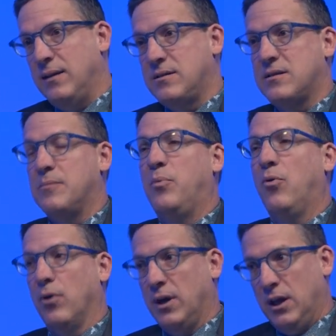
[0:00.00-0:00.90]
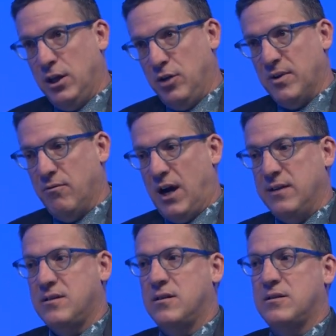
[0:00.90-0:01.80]
to support human
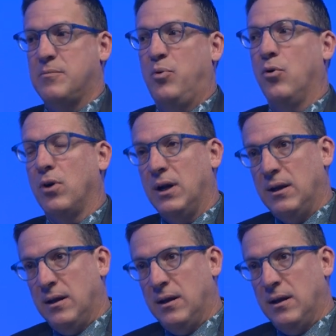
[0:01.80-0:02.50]
rights, to support